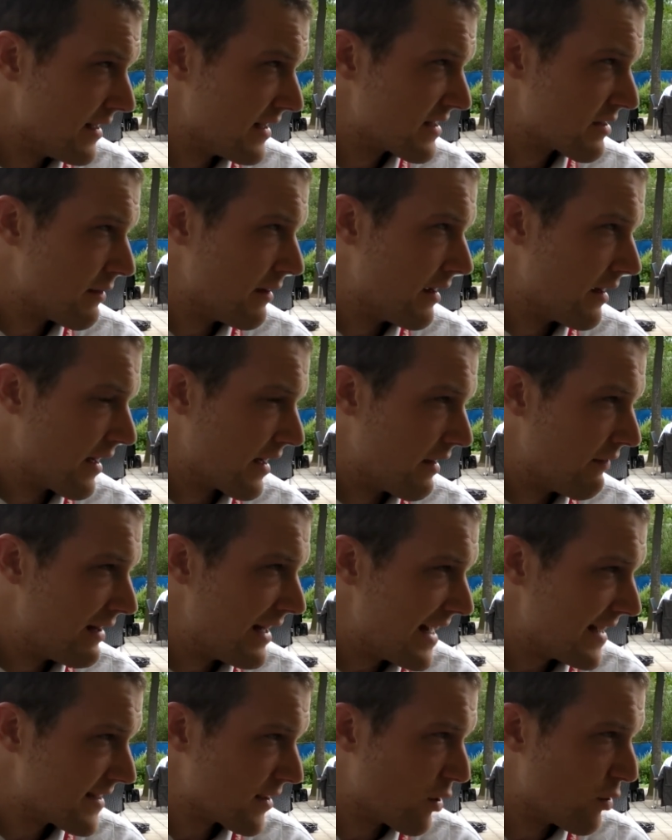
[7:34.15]
into a kind of a
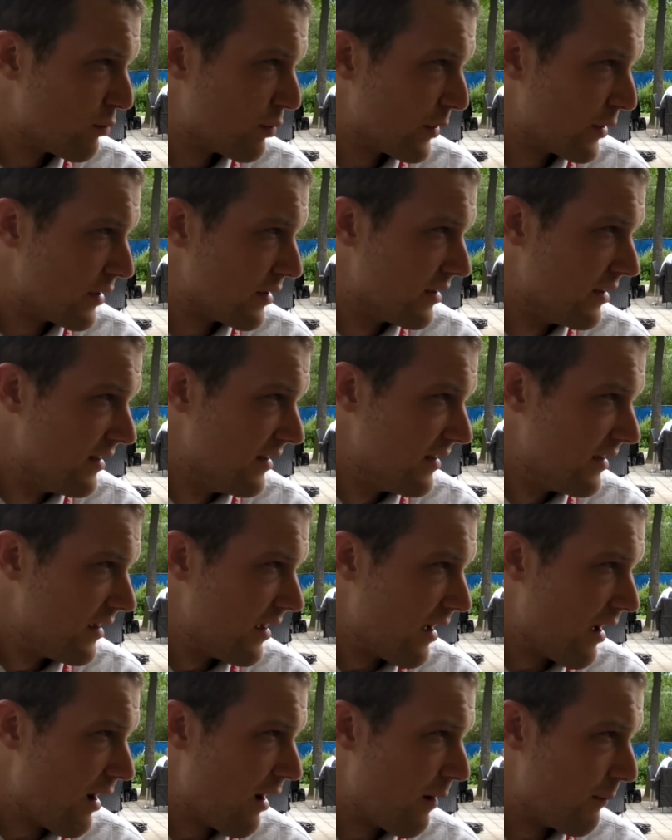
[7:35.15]
less open
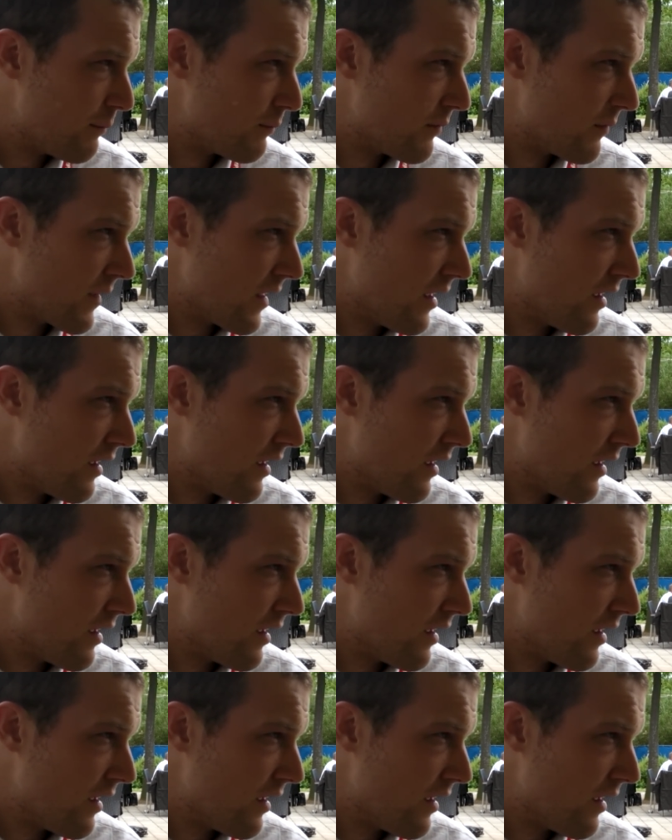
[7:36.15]
um,